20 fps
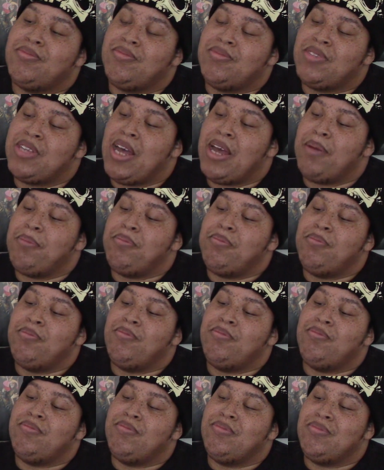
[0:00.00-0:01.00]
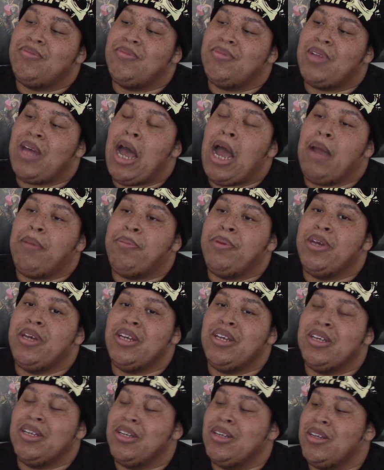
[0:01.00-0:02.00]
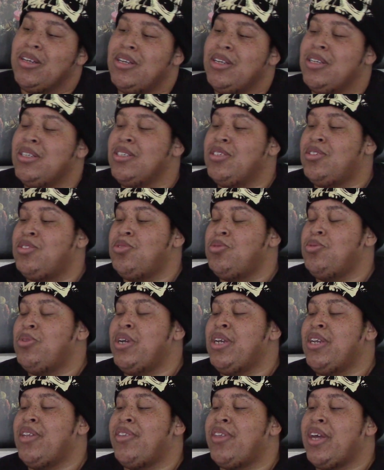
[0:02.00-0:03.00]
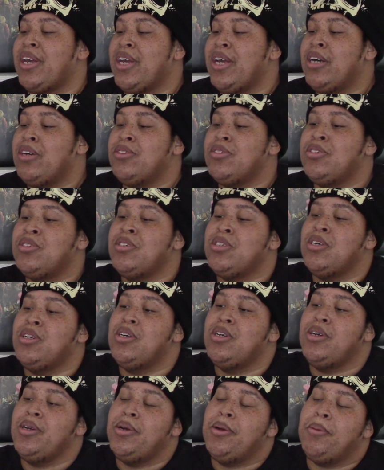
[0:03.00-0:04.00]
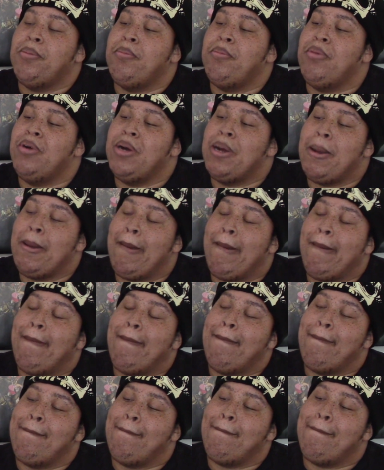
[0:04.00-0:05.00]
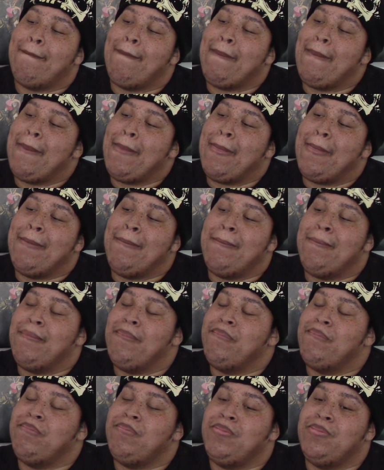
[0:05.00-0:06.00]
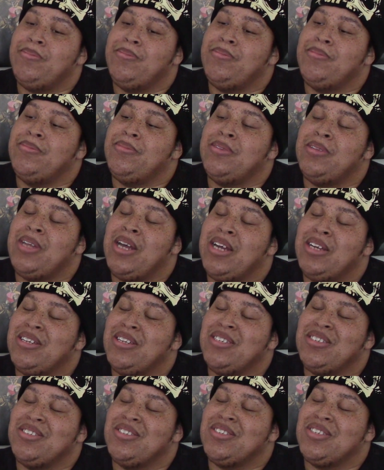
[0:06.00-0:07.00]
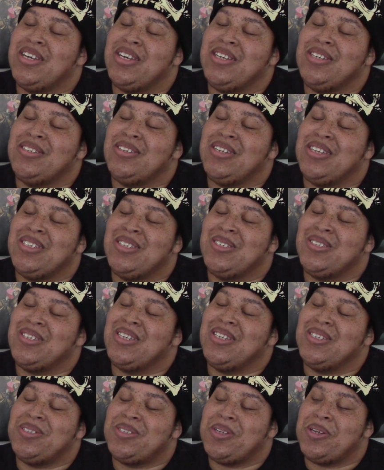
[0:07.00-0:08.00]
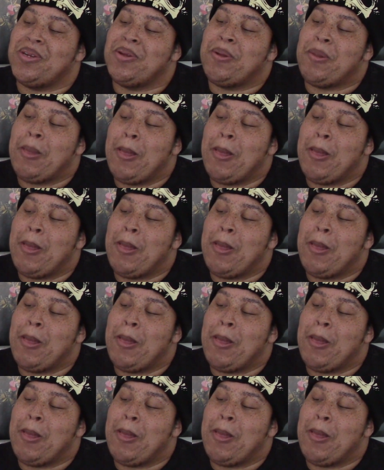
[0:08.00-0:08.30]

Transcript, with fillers: that IP into anything else. But. Mm, I, I just can't. I just can't say.